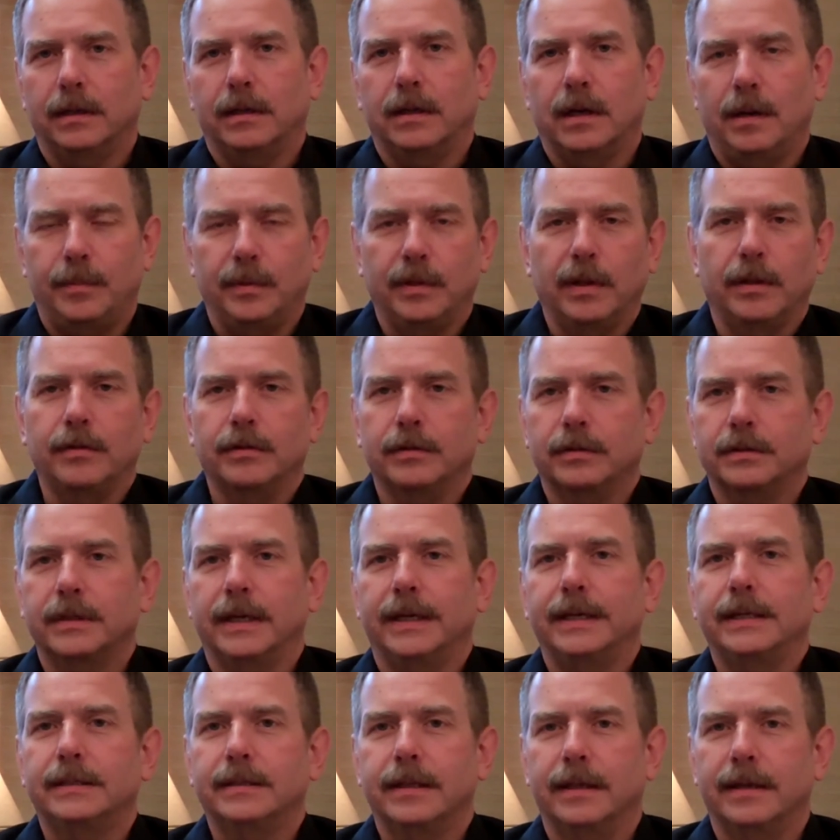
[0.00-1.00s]
a couple other
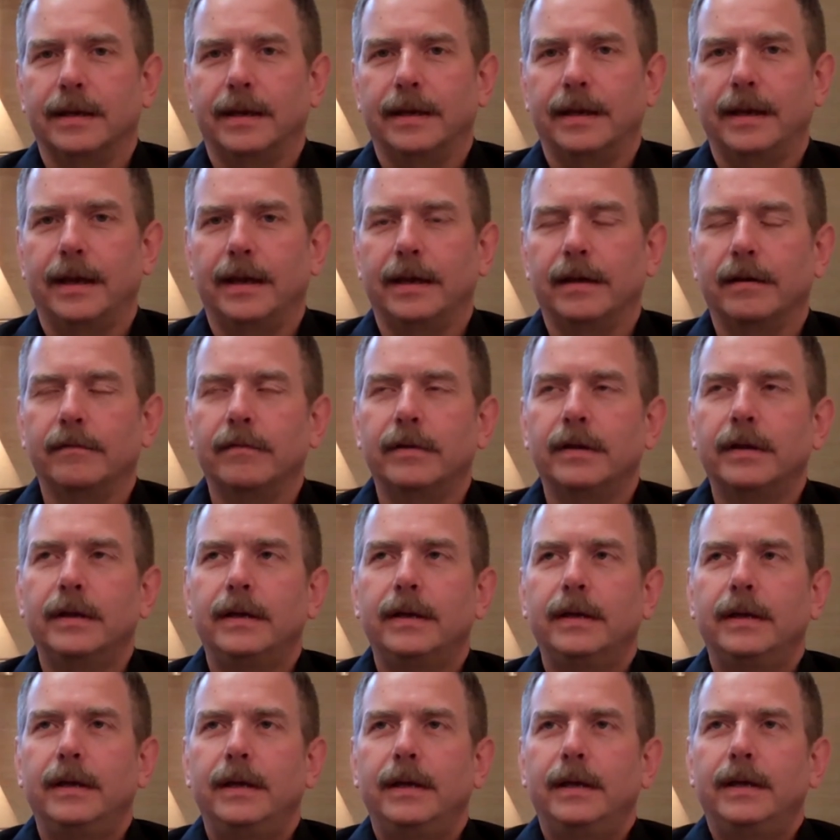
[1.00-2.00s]
sites that I have,
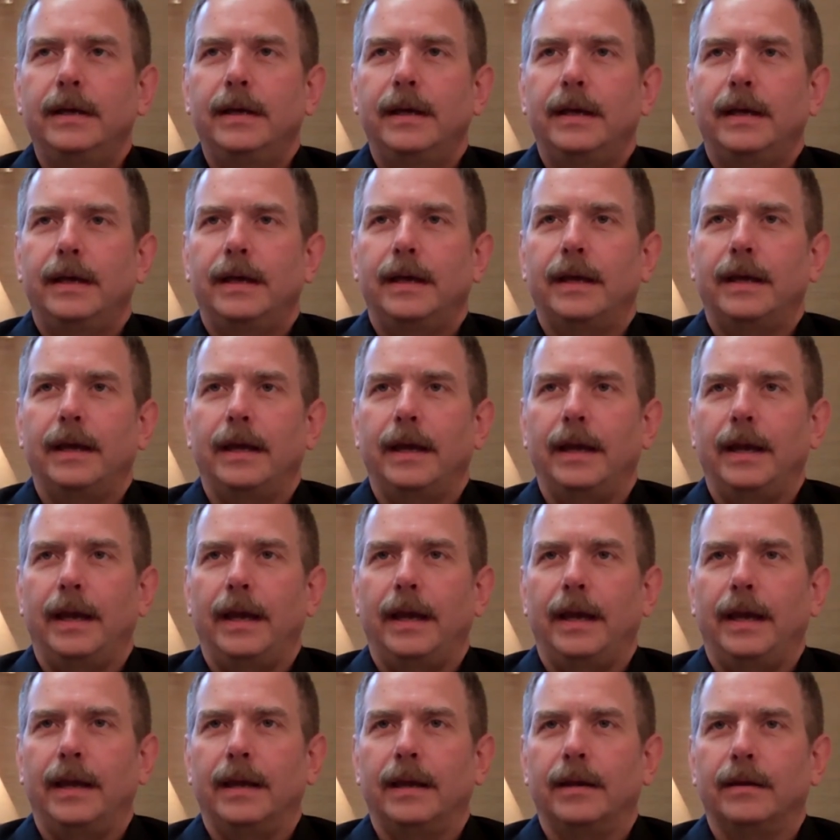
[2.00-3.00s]

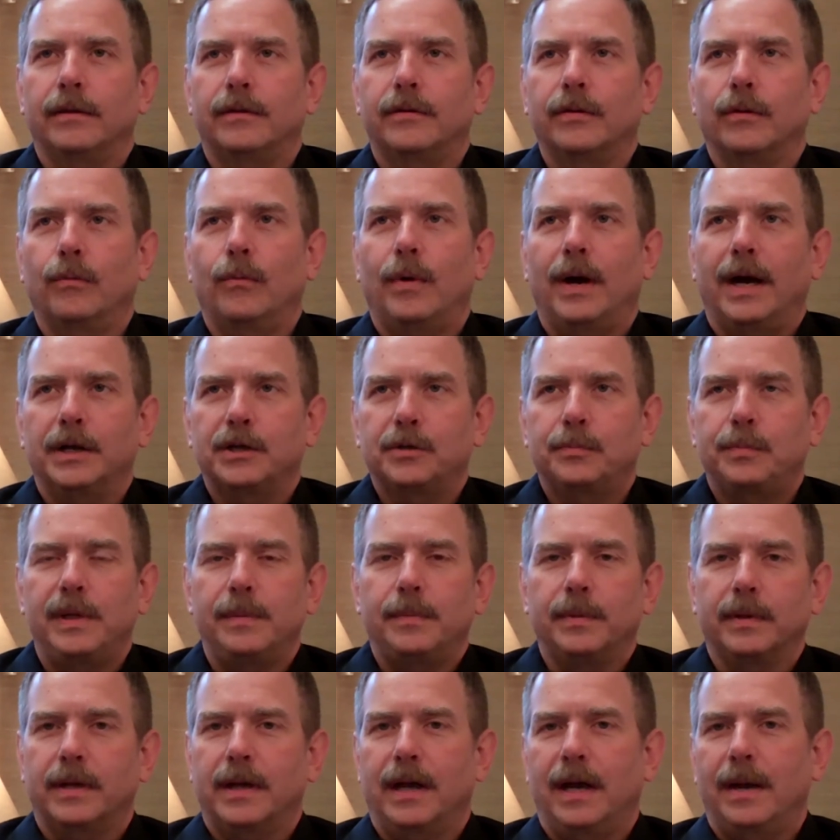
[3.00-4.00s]
and to watch
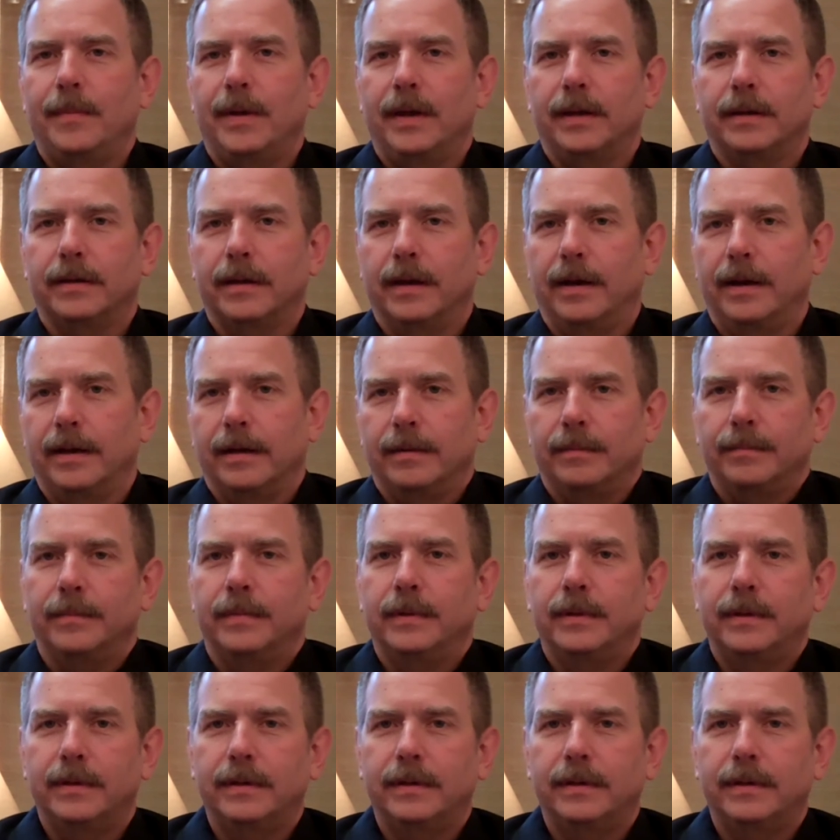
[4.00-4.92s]
people comment on them